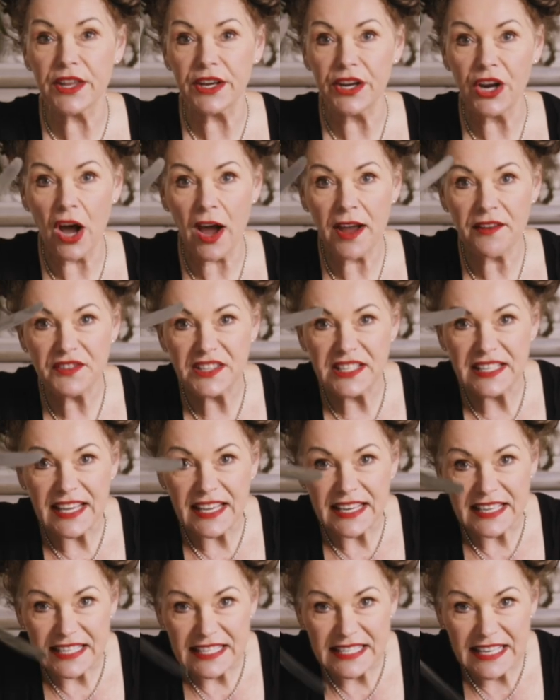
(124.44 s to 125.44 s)
the knife to
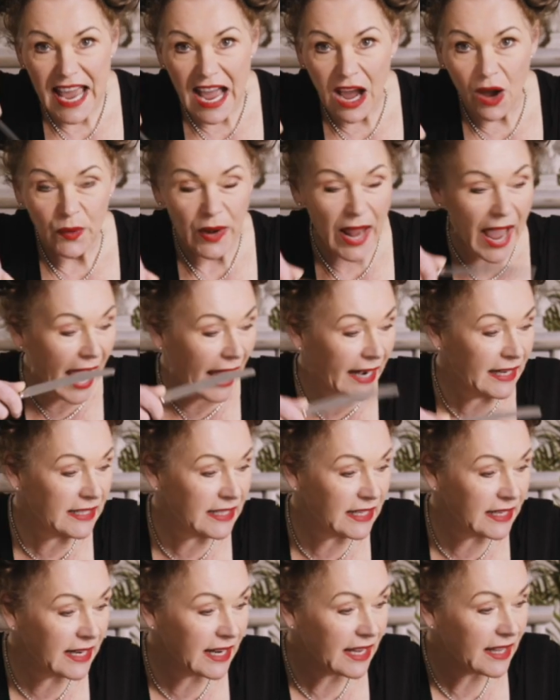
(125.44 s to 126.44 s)
get down
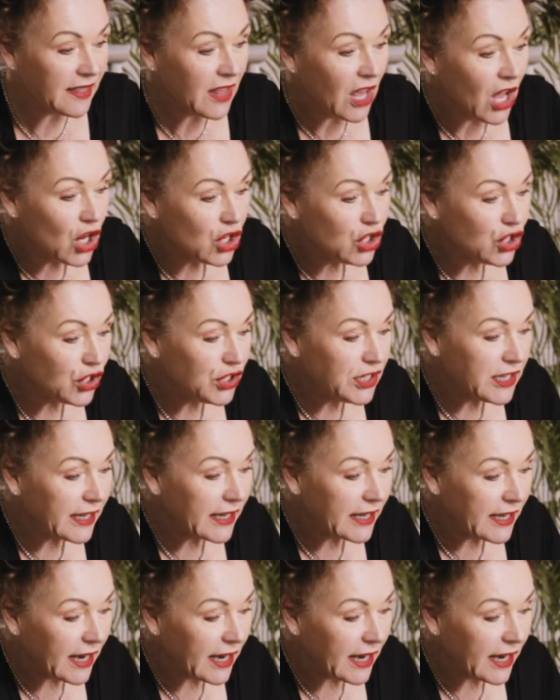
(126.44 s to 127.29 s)
underneath to dig